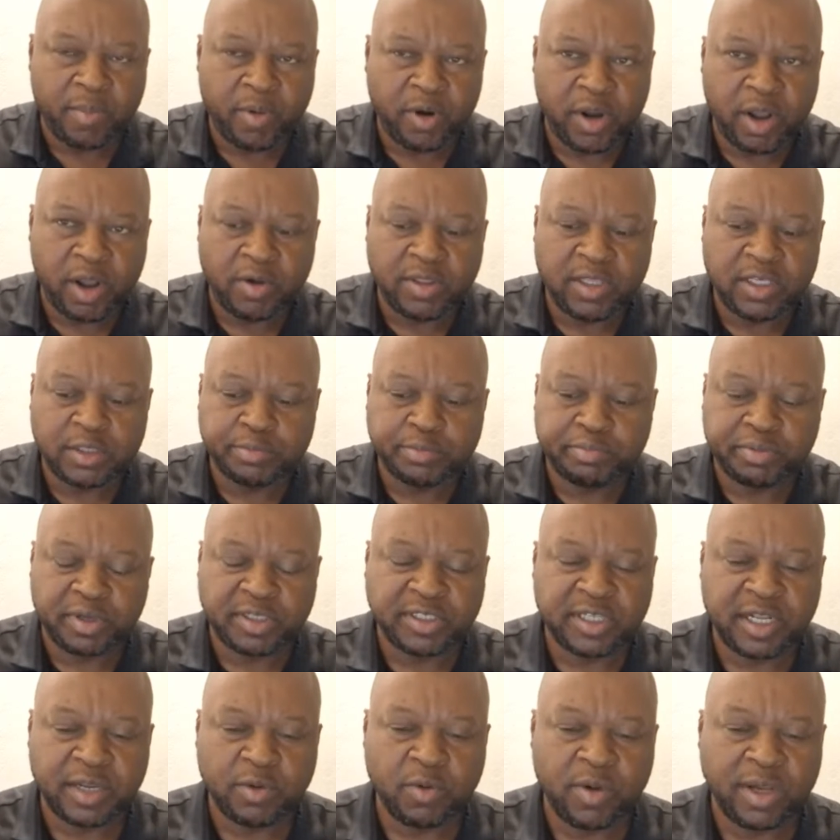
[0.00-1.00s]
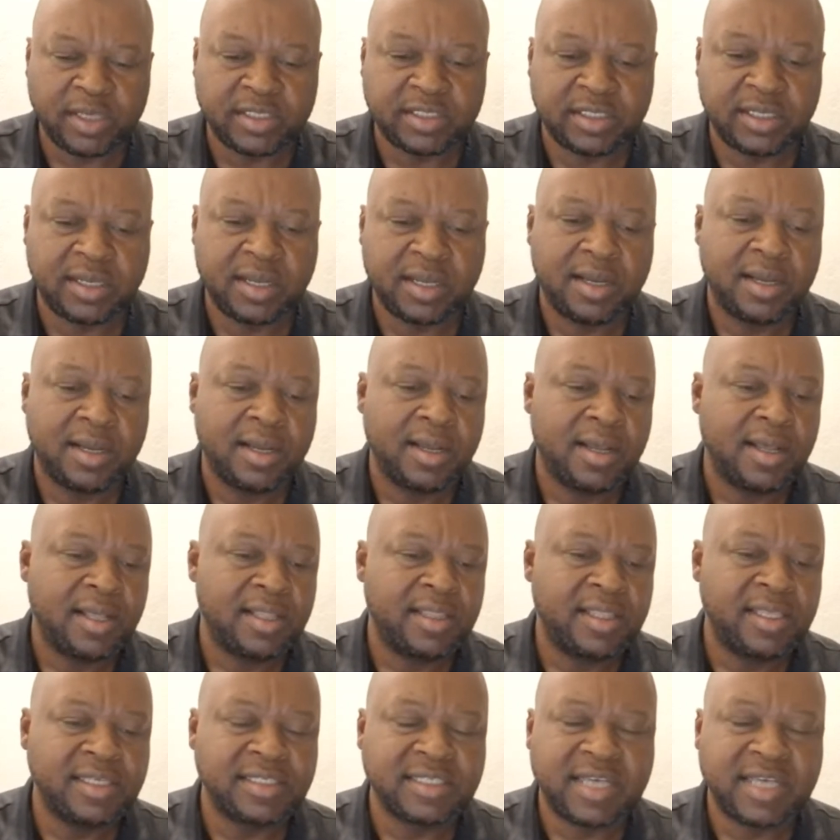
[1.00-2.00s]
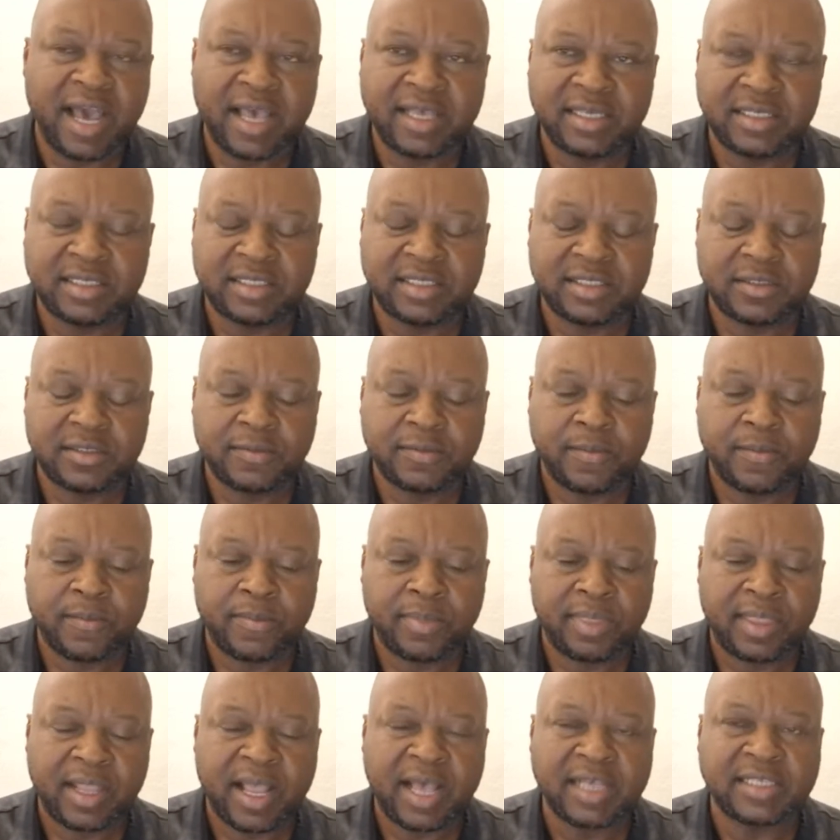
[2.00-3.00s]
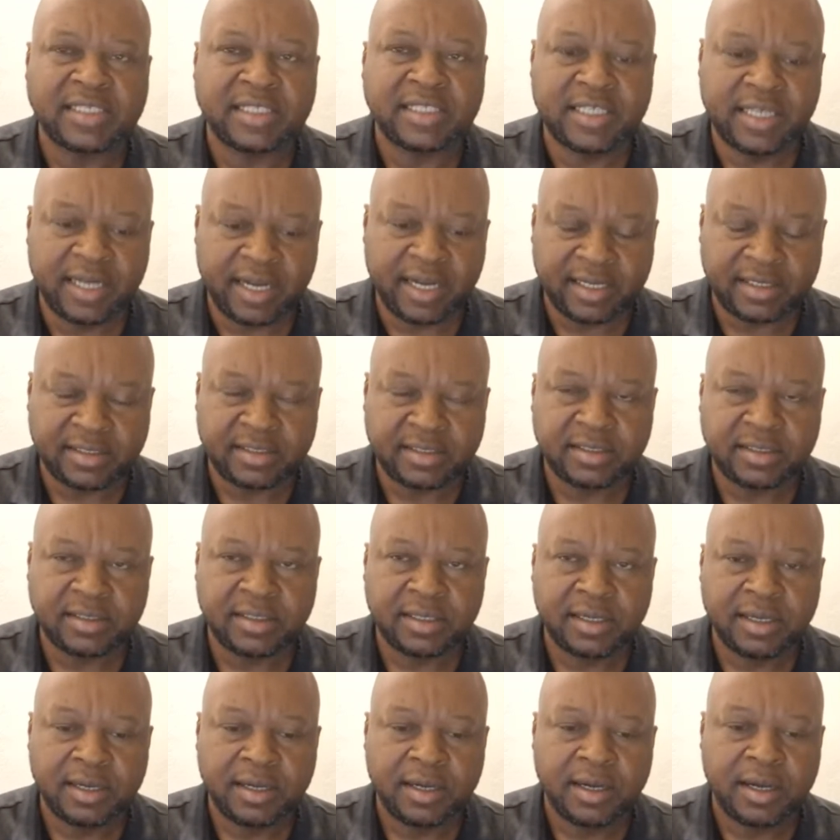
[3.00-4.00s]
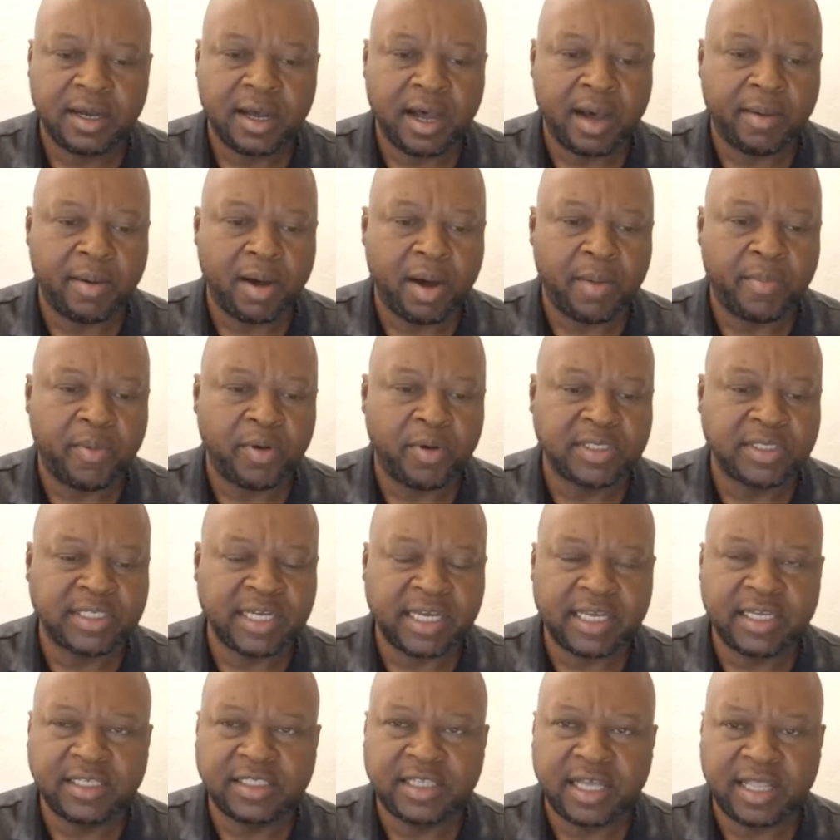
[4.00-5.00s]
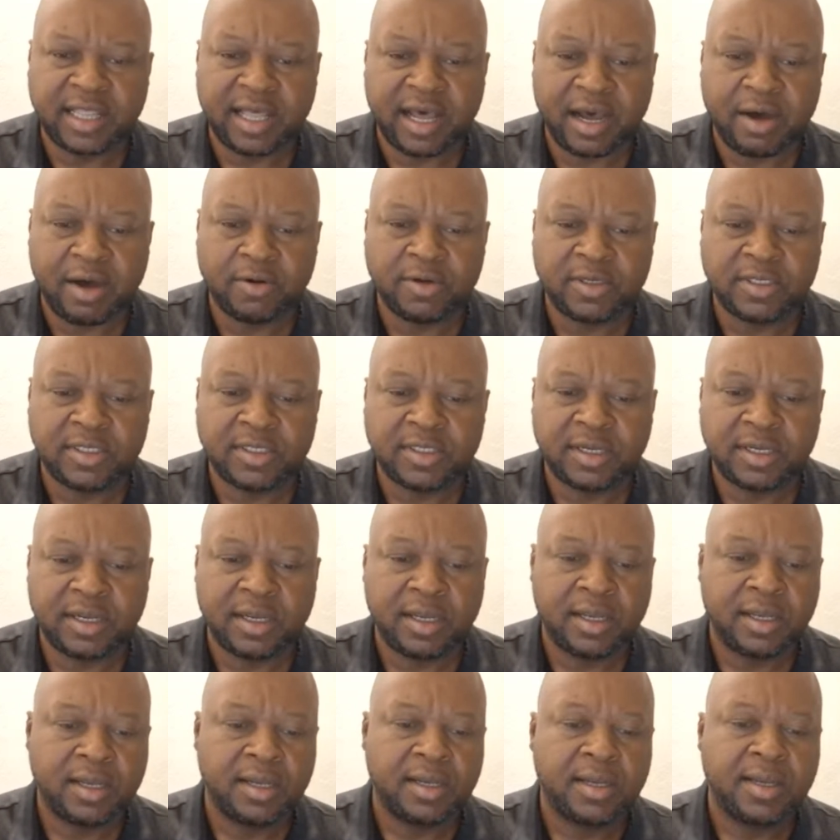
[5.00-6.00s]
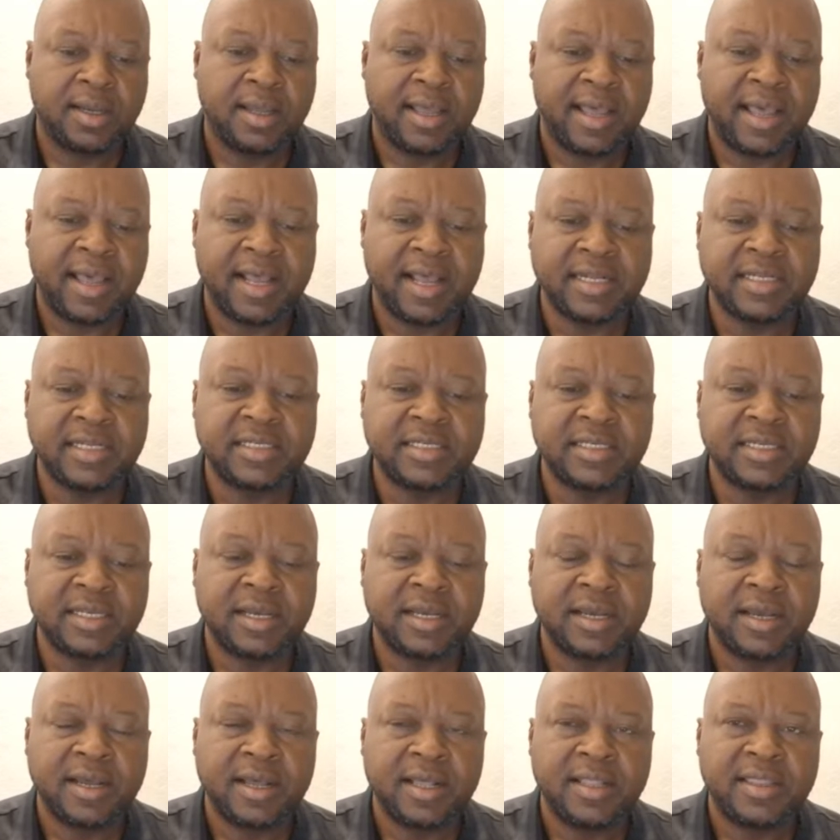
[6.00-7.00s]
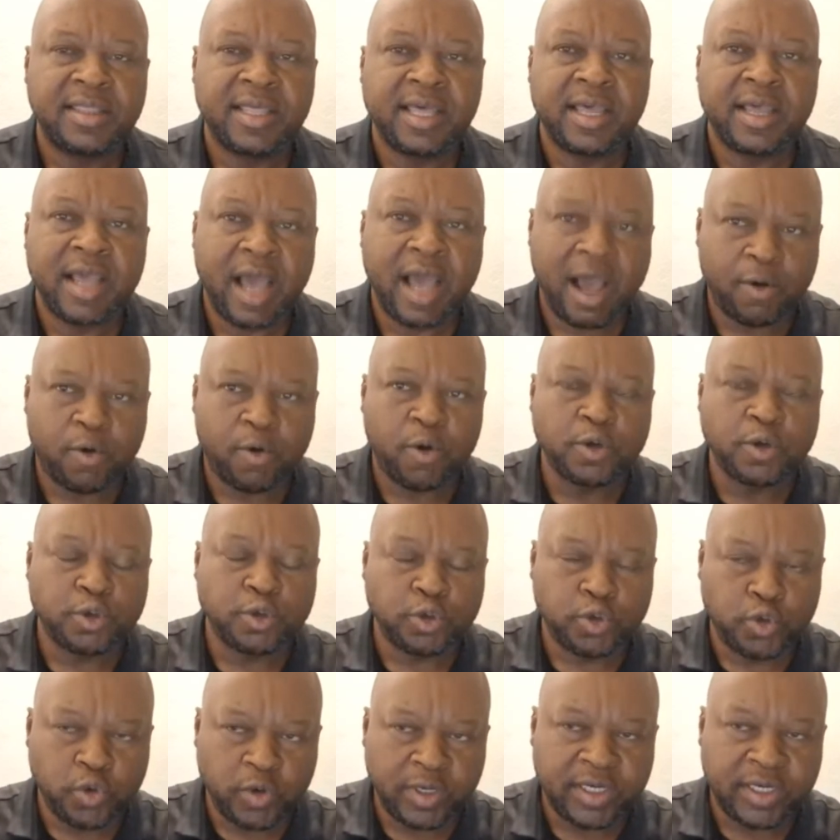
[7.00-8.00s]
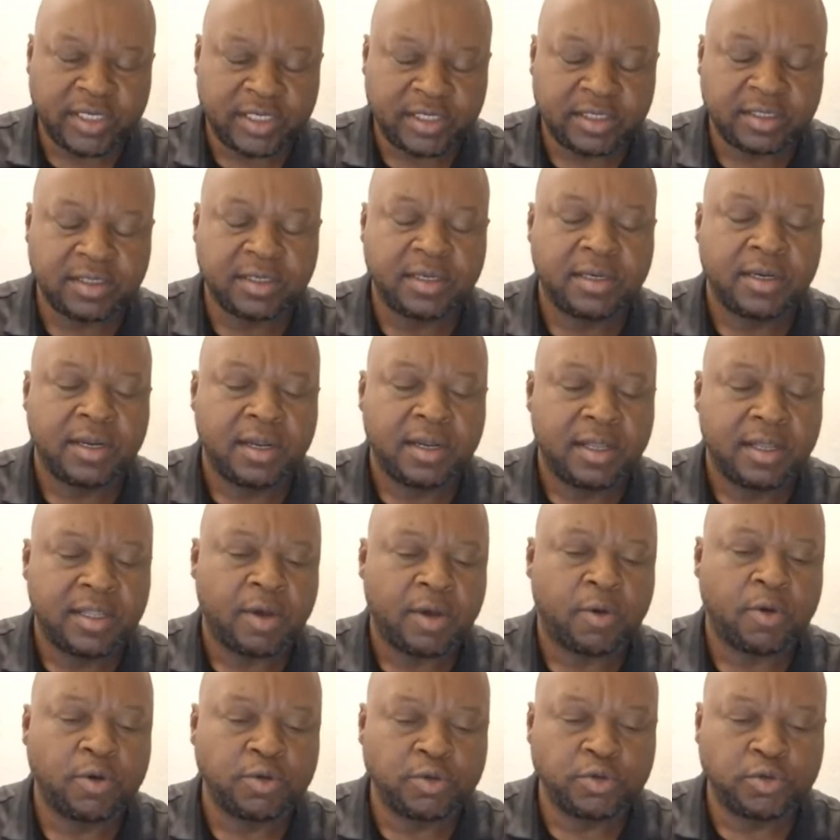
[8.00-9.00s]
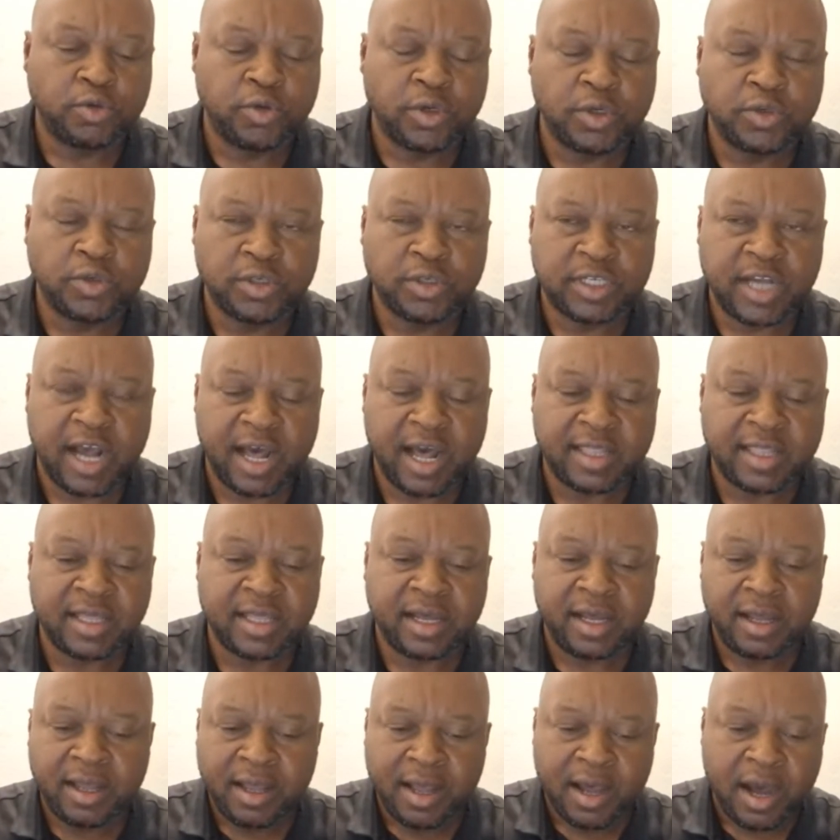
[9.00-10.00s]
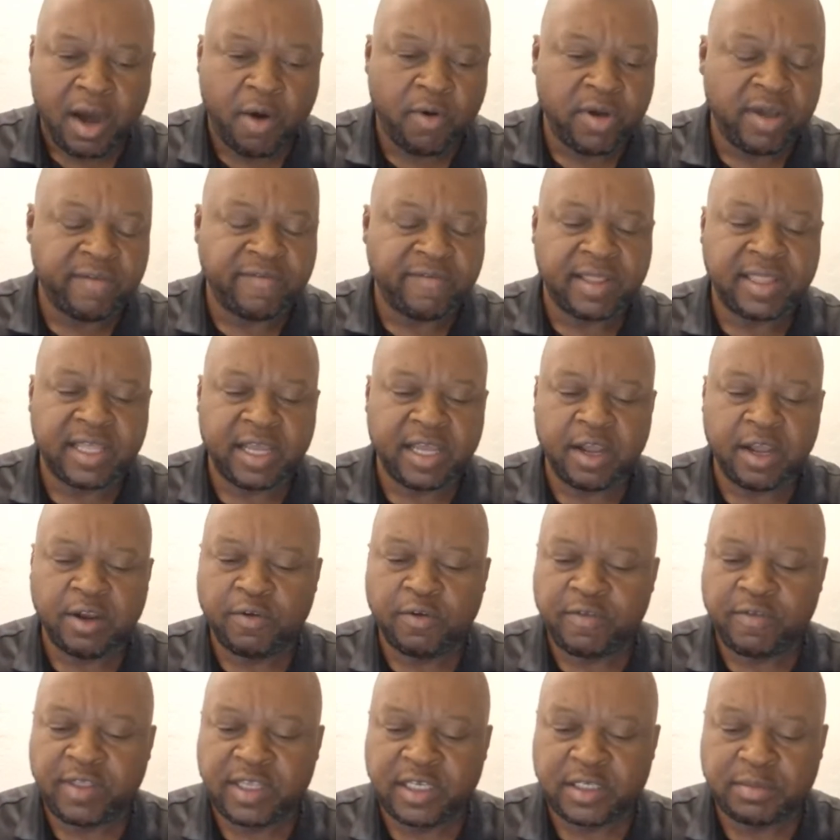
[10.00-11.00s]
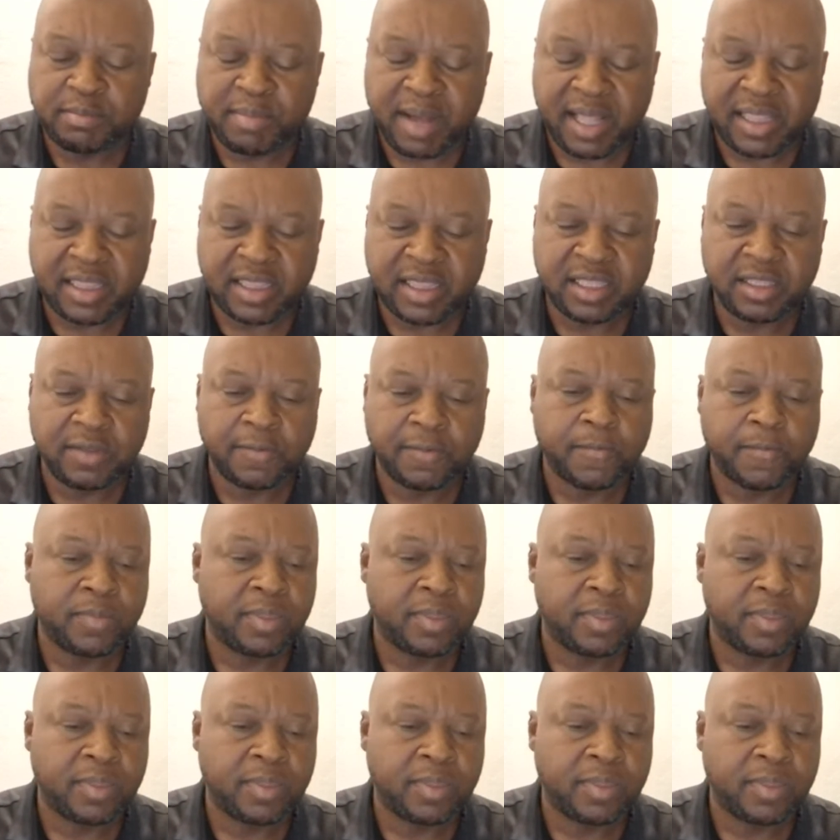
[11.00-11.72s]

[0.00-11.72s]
about how this poisoning works. These guys are serious about taking each other out, and they are going to do it. They're going to do it to each other. However, the end of this month